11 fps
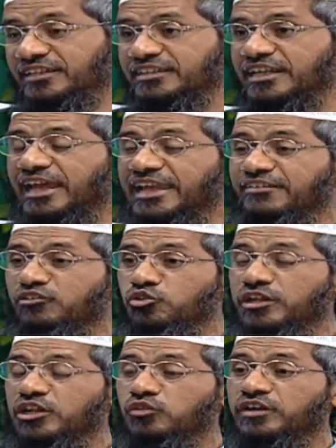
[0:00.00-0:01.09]
that anyone who
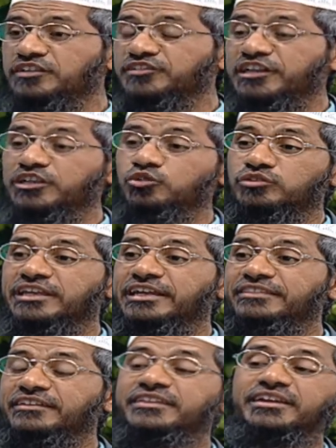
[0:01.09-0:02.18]
innovates a new thing
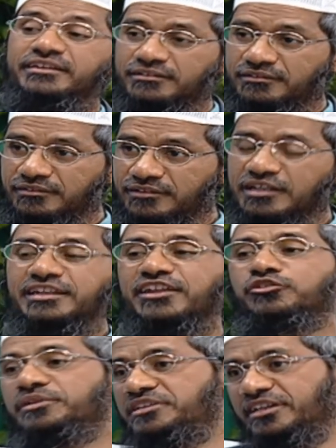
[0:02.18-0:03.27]
in the deen, it has
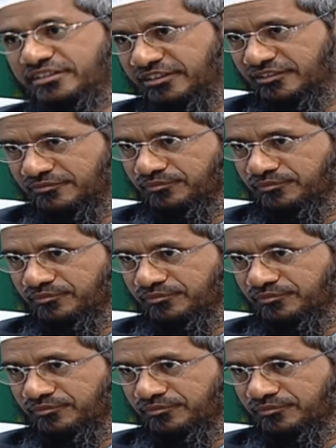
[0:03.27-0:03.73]
to be rejected.